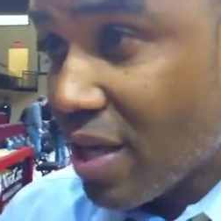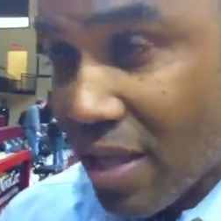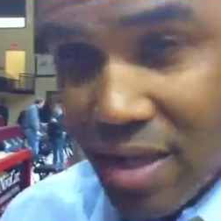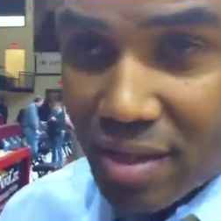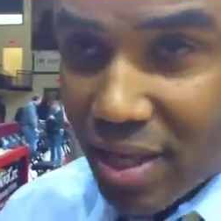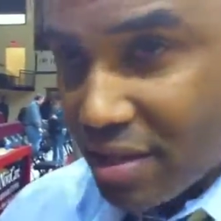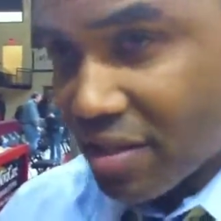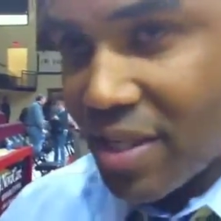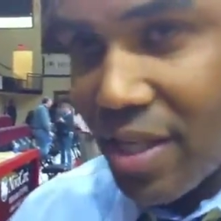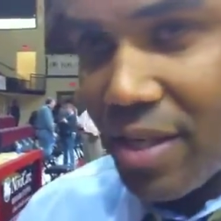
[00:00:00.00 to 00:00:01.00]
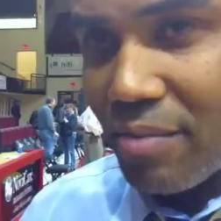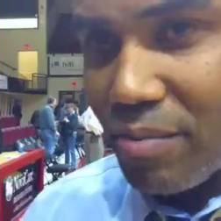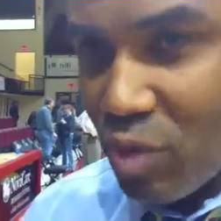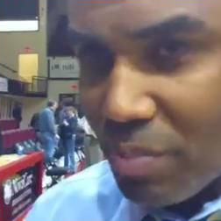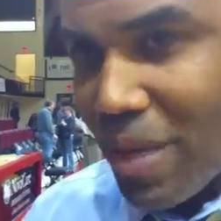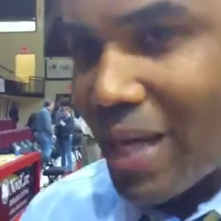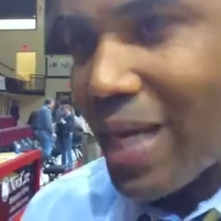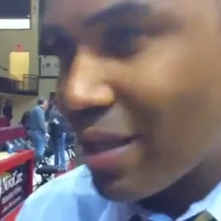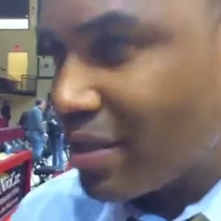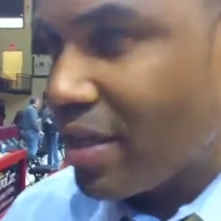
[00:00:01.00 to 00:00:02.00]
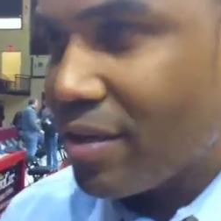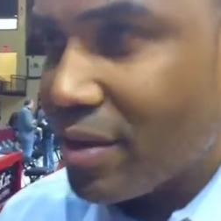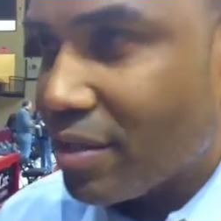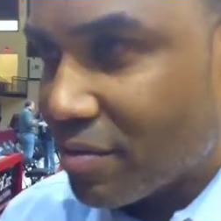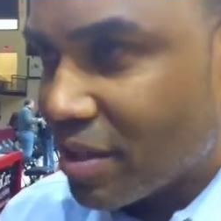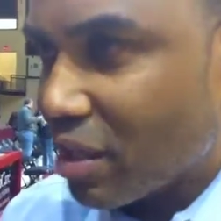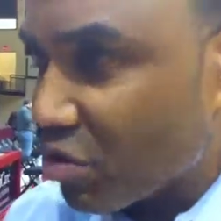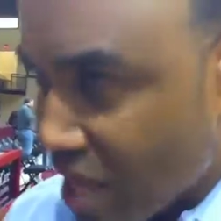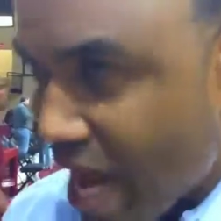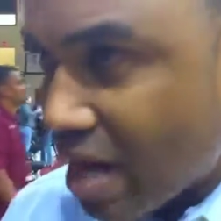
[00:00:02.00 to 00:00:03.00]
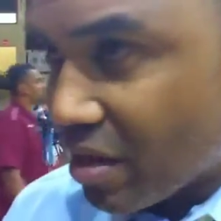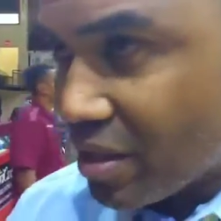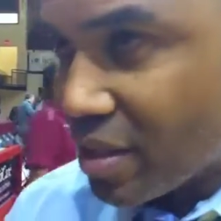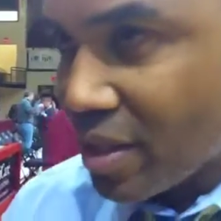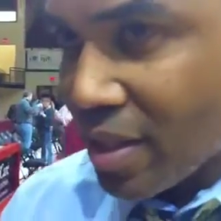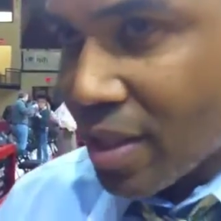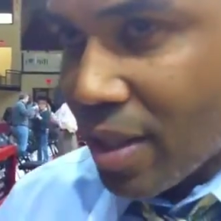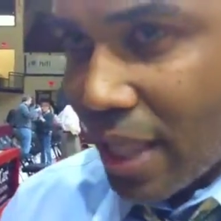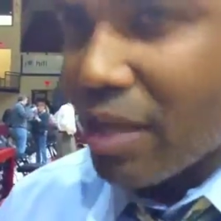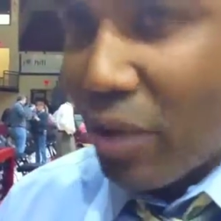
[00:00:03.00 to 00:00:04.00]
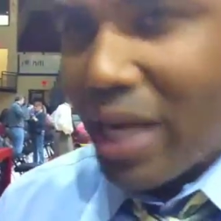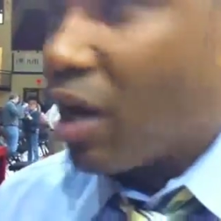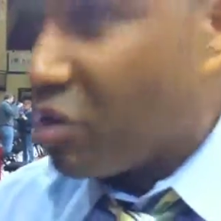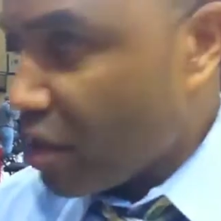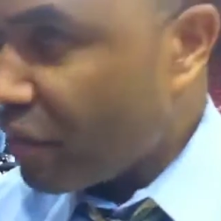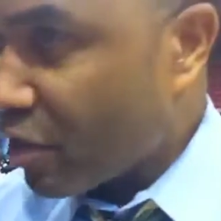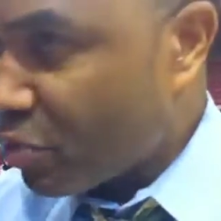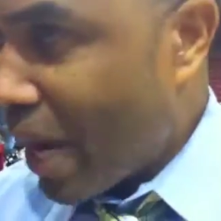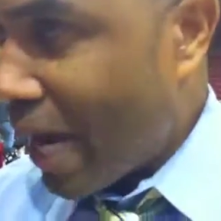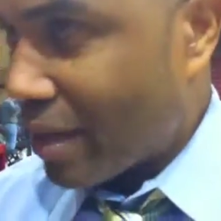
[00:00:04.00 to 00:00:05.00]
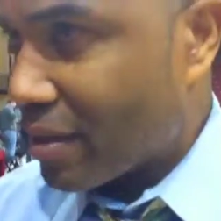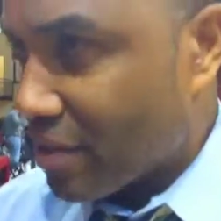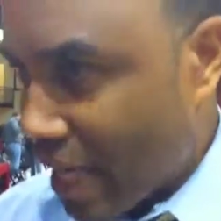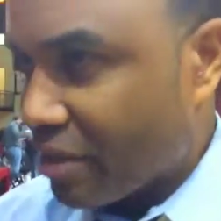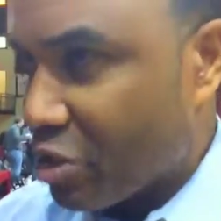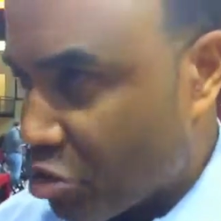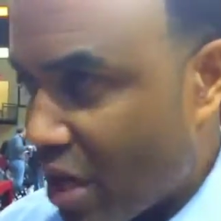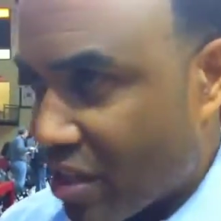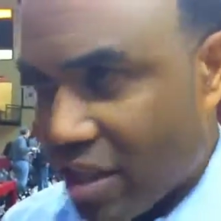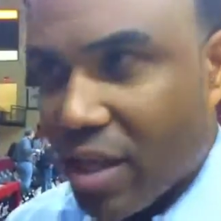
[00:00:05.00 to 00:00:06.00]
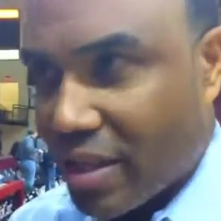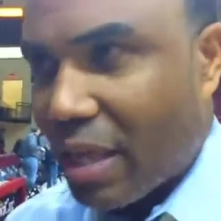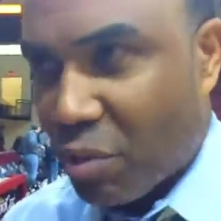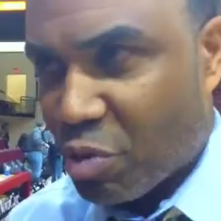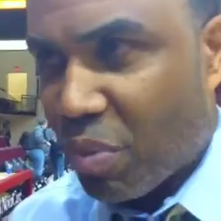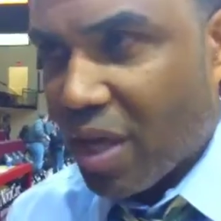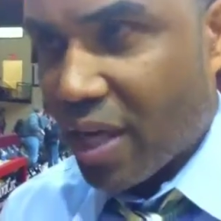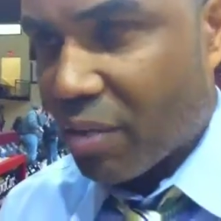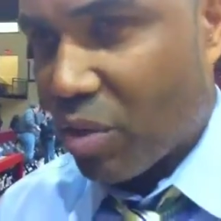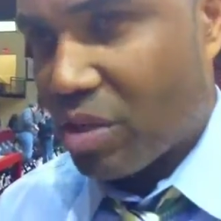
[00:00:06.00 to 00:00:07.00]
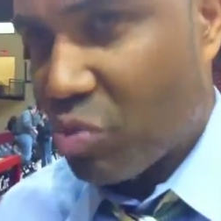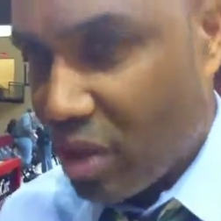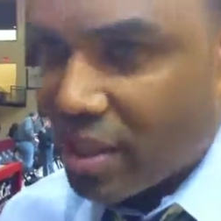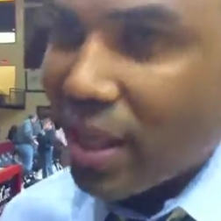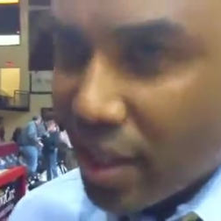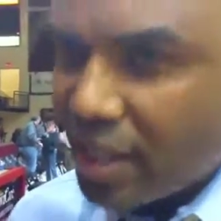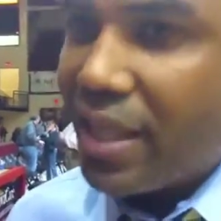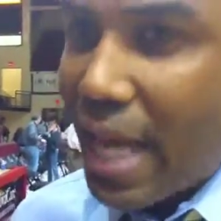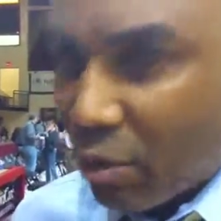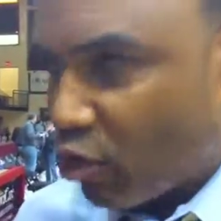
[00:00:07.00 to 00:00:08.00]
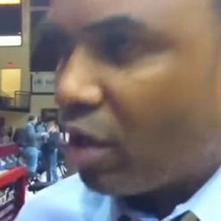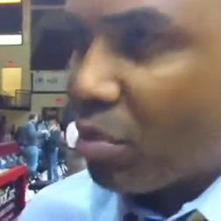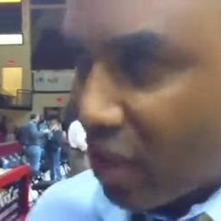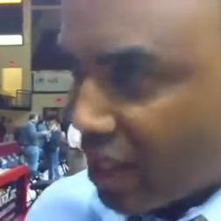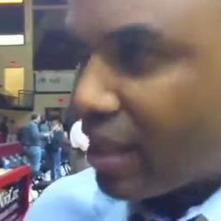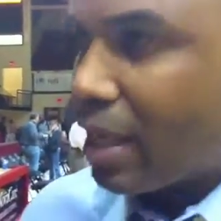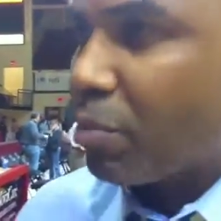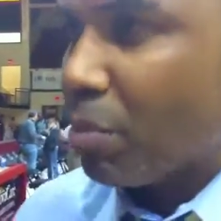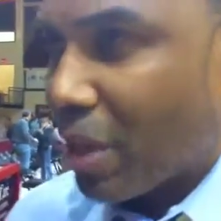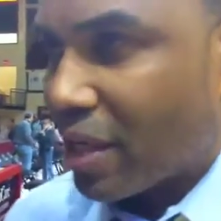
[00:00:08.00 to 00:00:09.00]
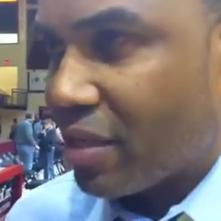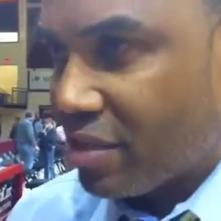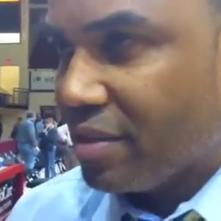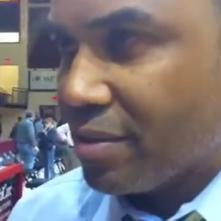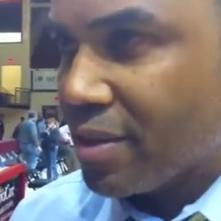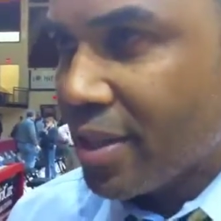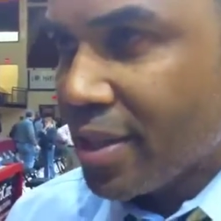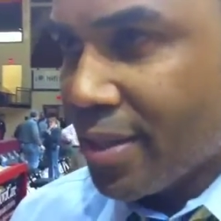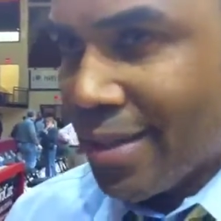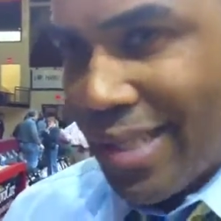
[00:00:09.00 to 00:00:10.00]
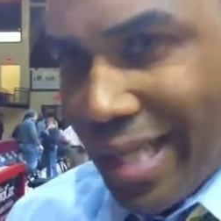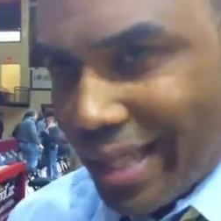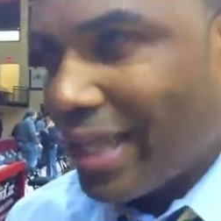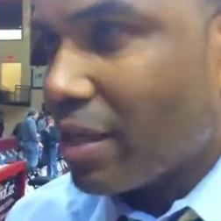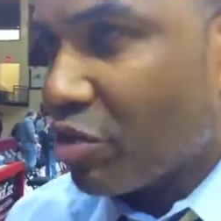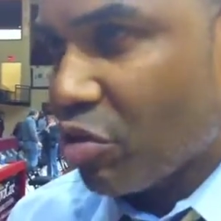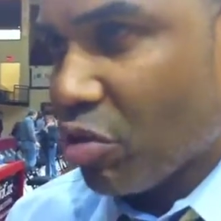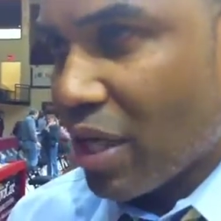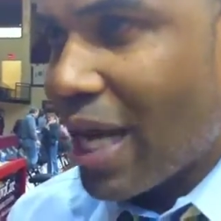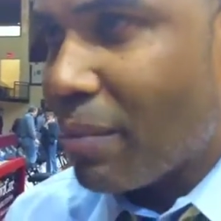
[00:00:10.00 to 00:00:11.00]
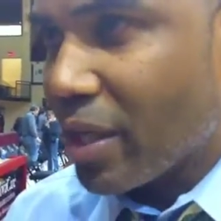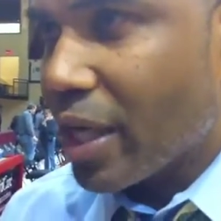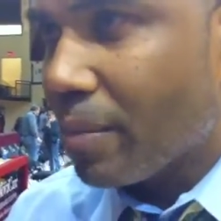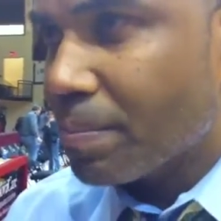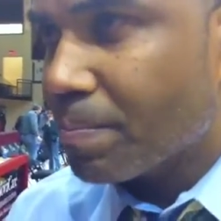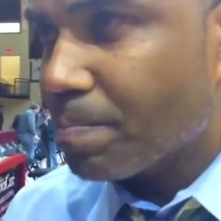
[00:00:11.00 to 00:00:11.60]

I thought they just kind of went back out there and settled down. And I think we got our defense back down the stretch. I thought that was big. And once we kind of did that, we were able to get a couple buckets and kind of get control of the game again.